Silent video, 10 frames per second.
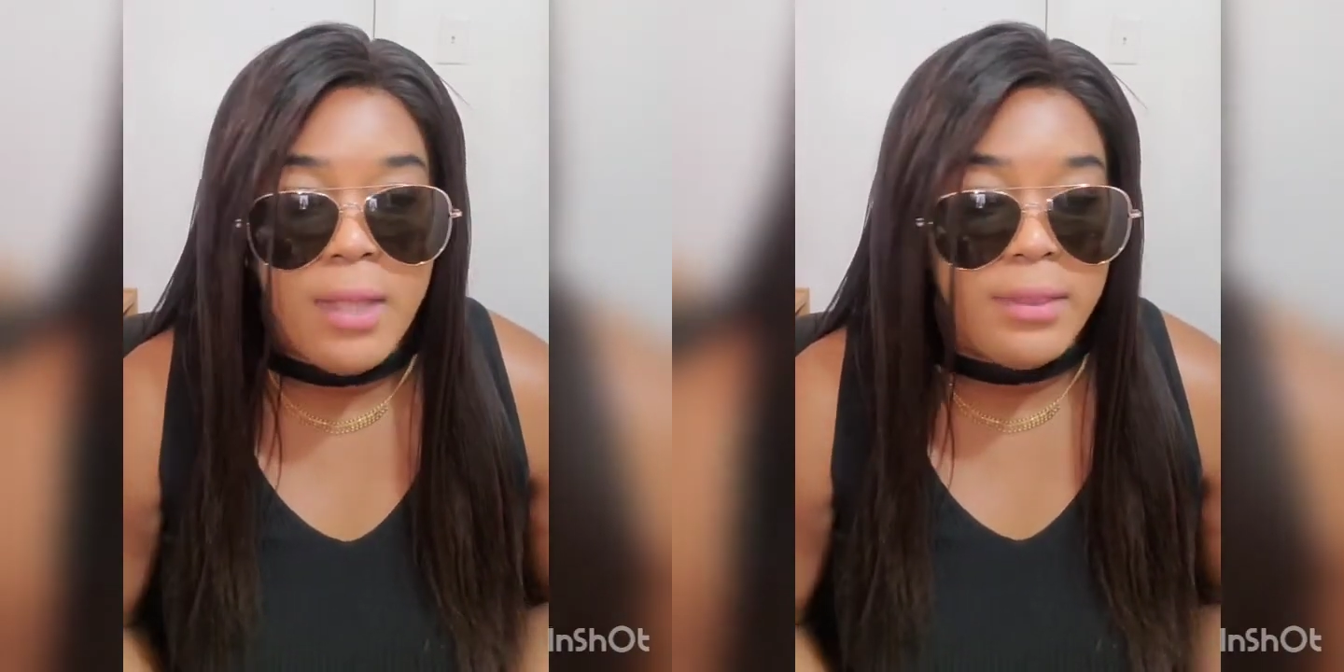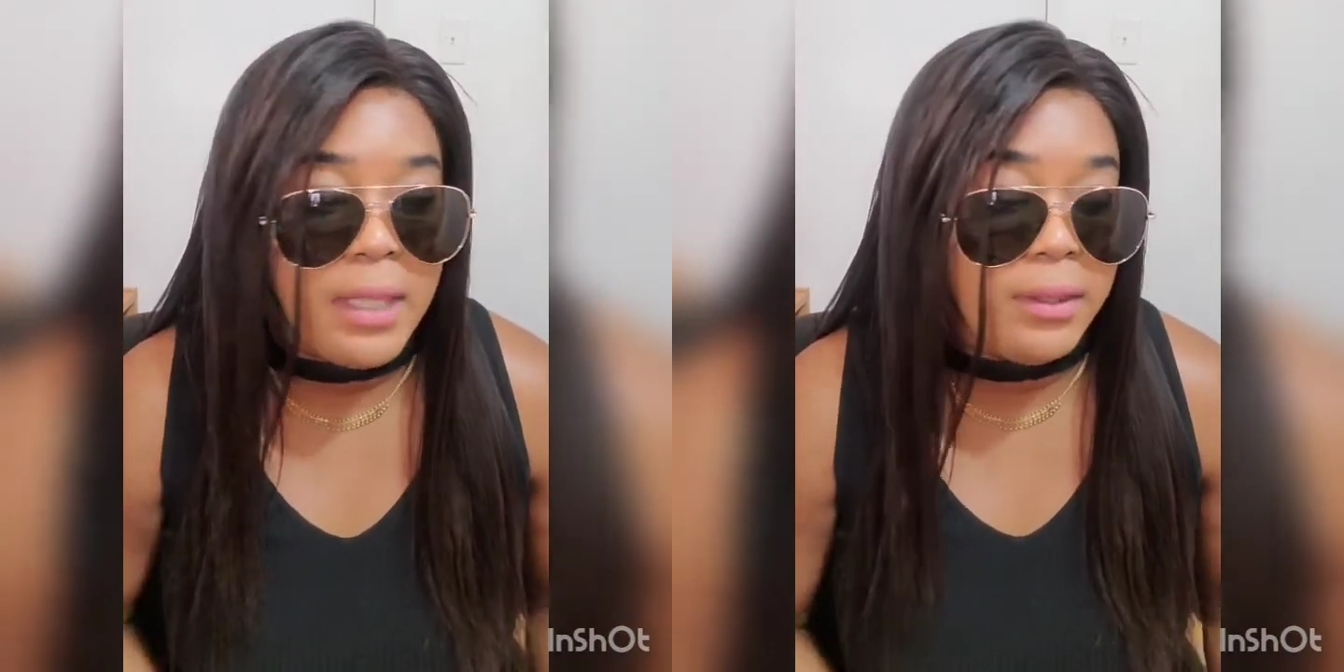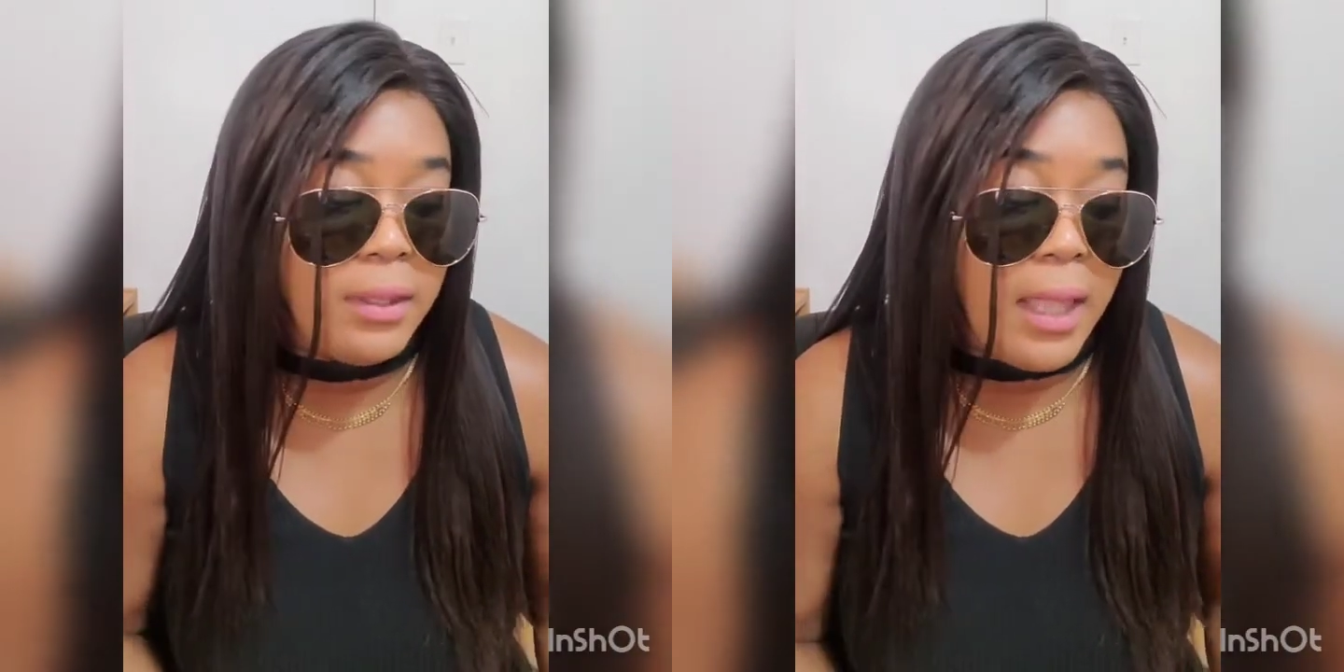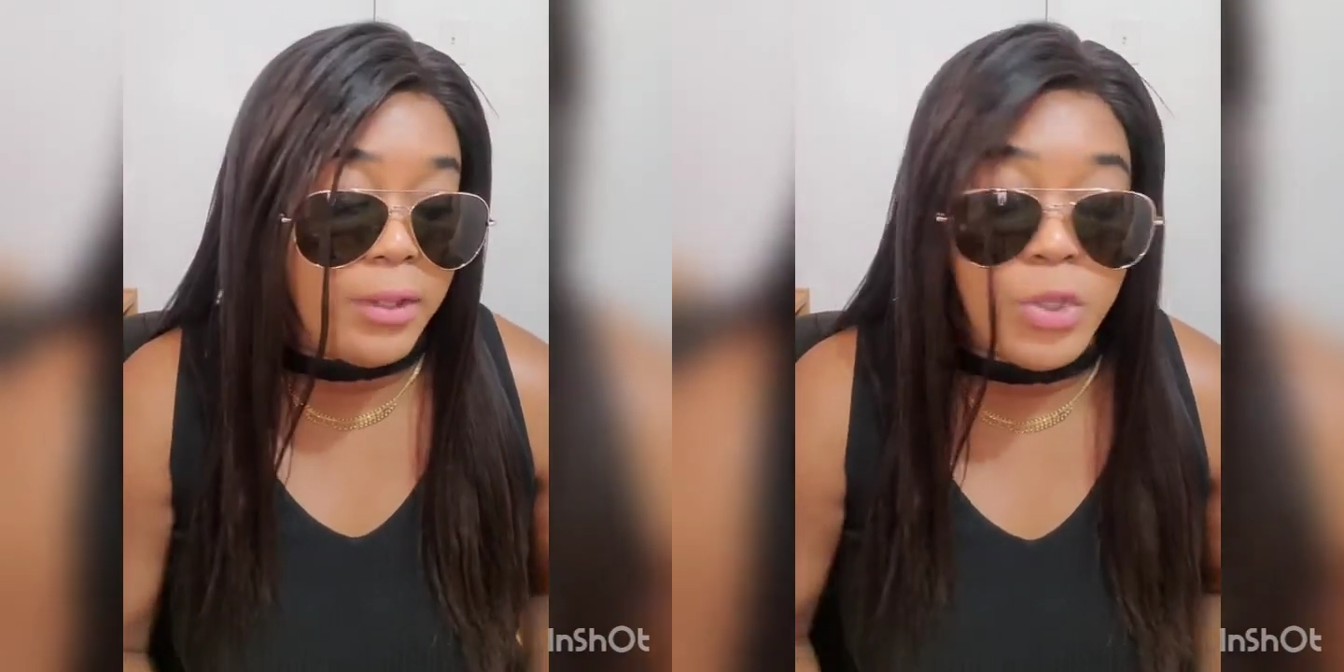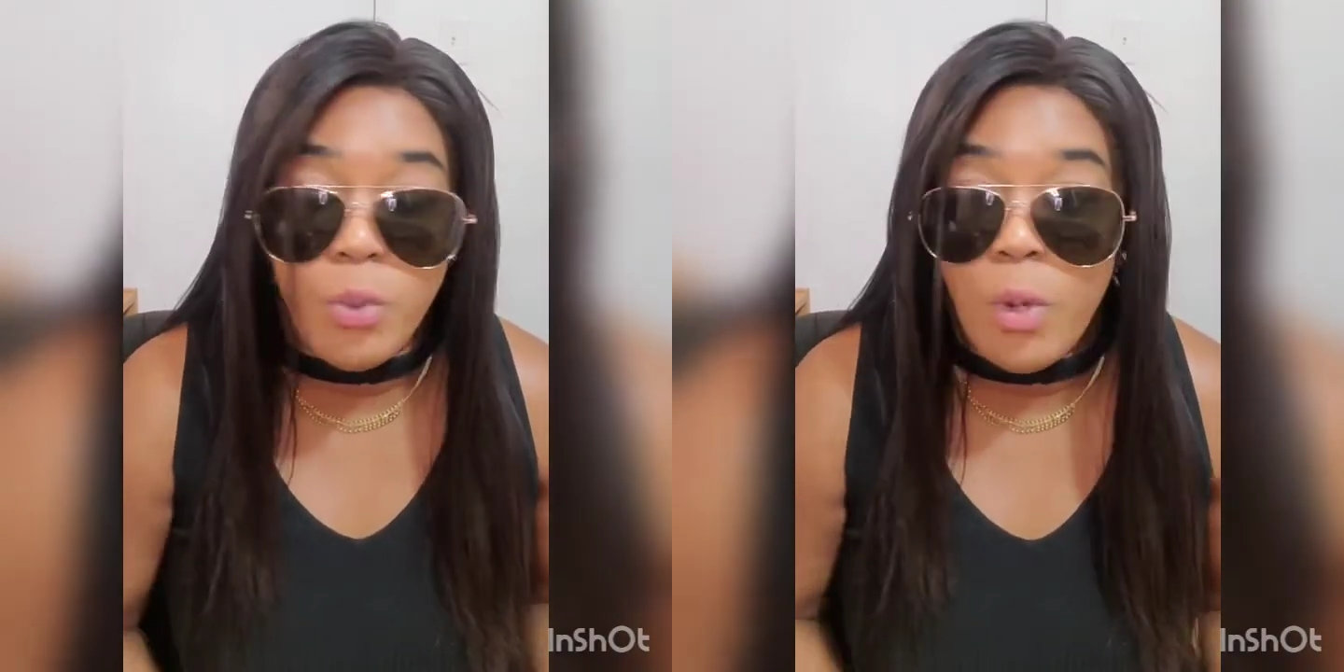that
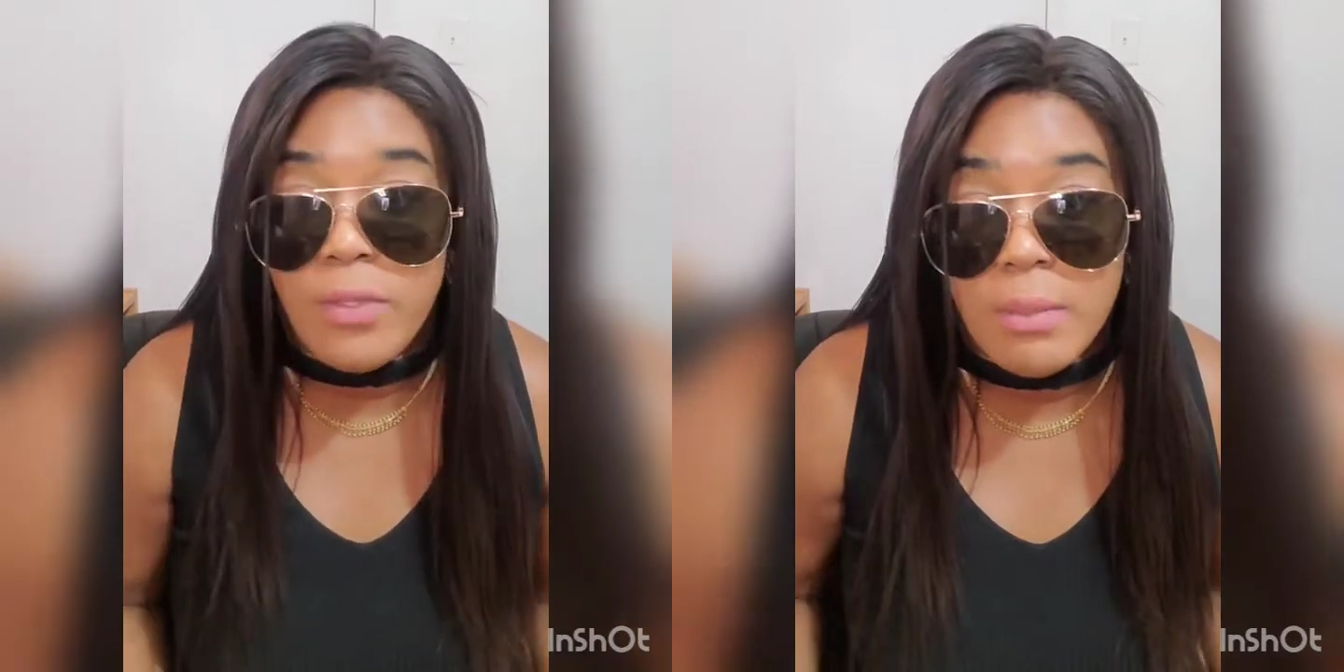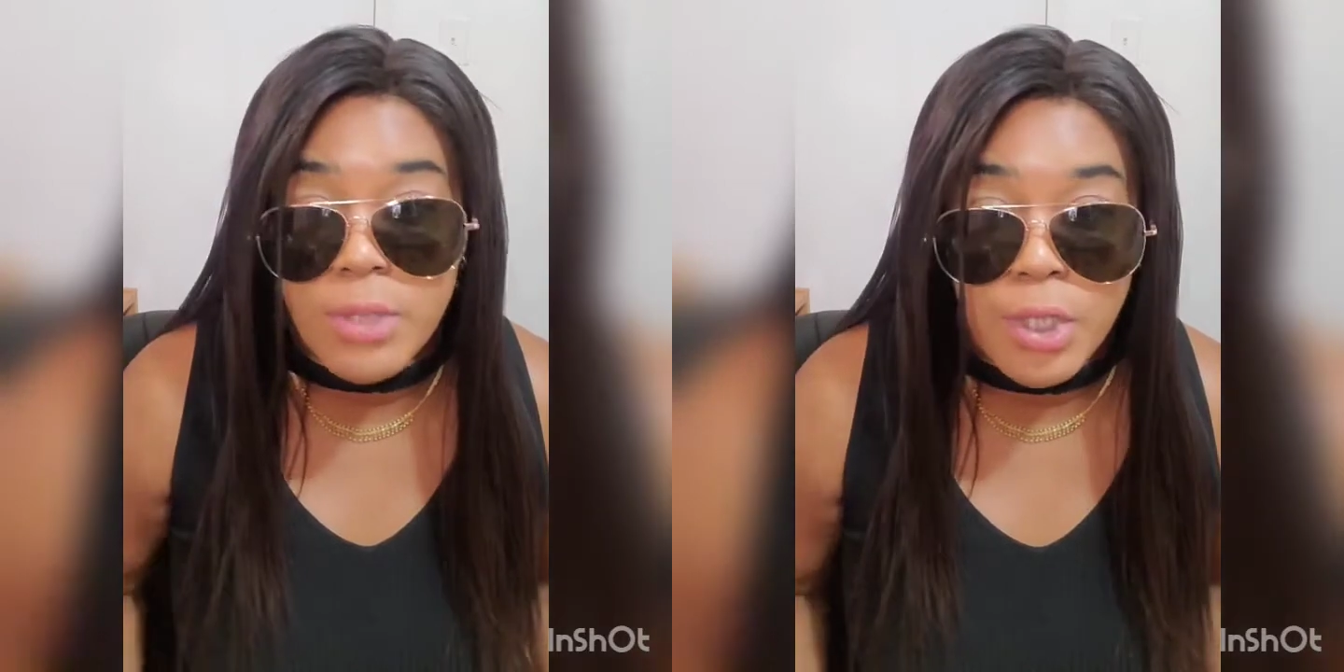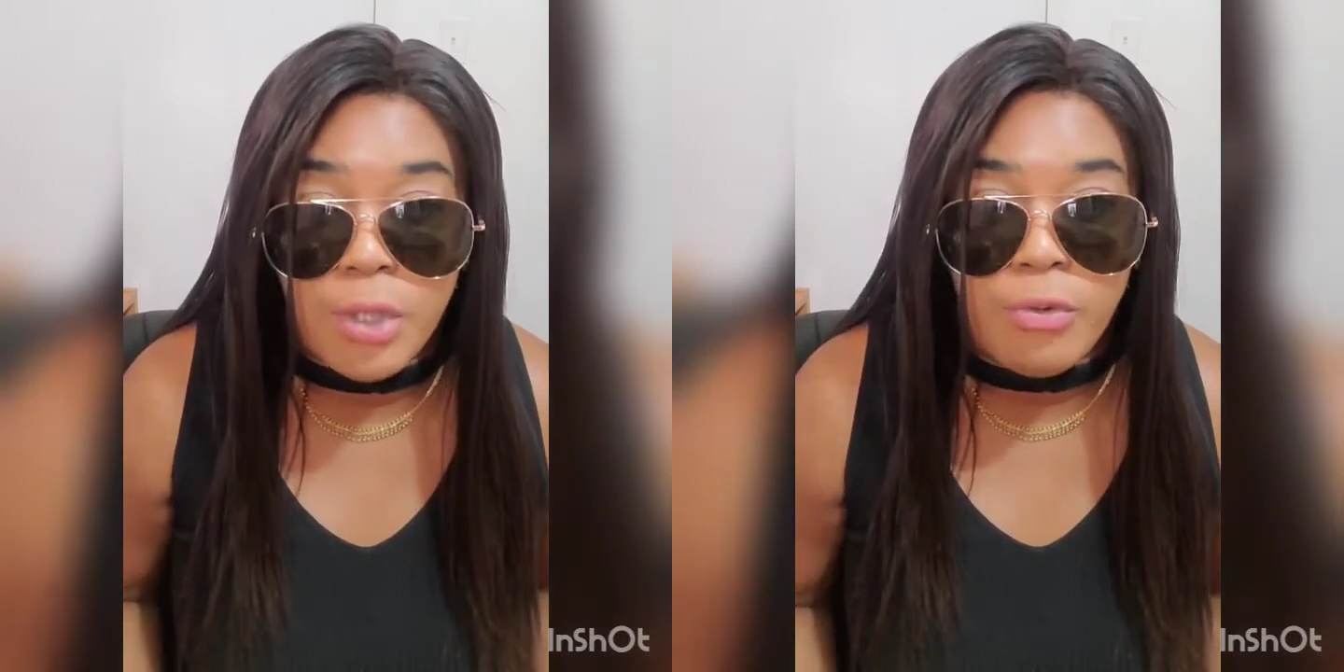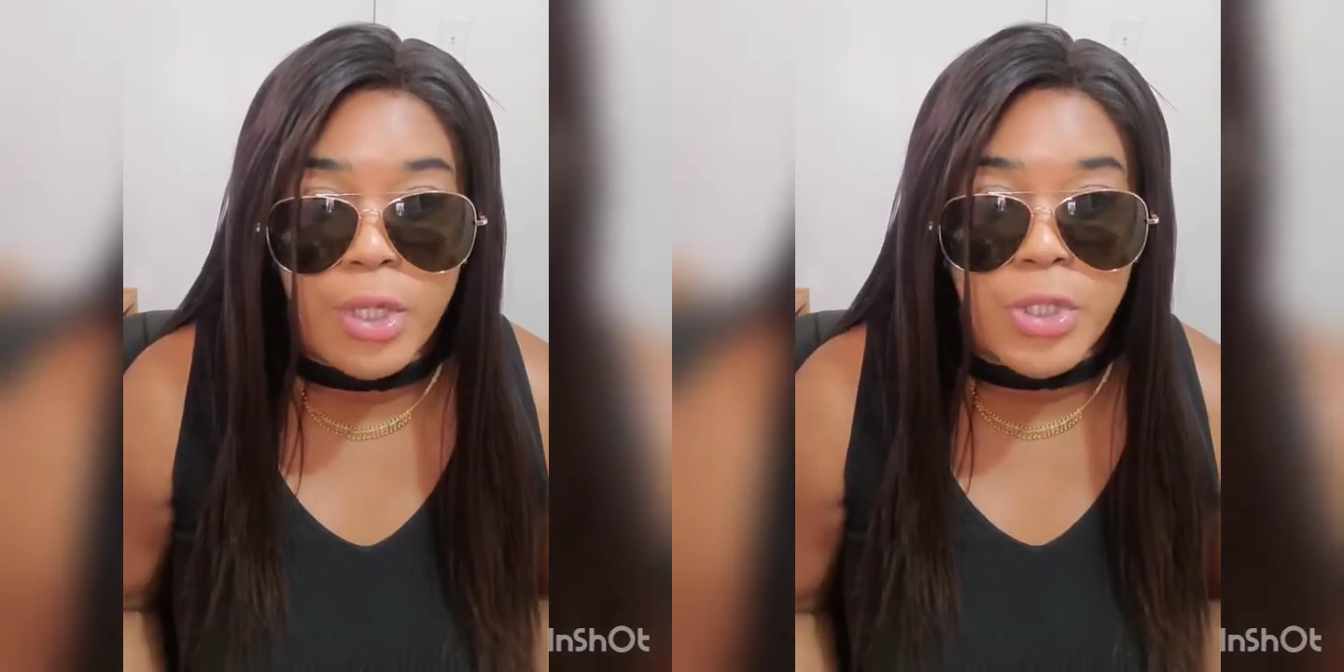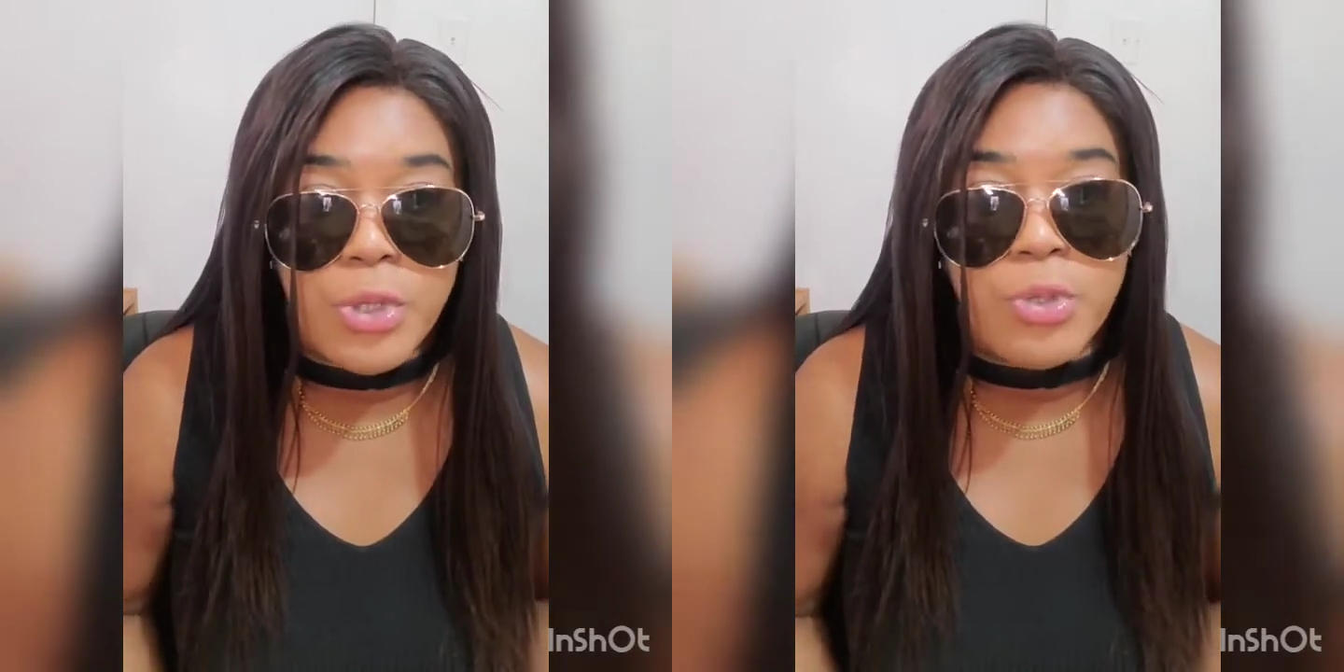that you want them to agree to.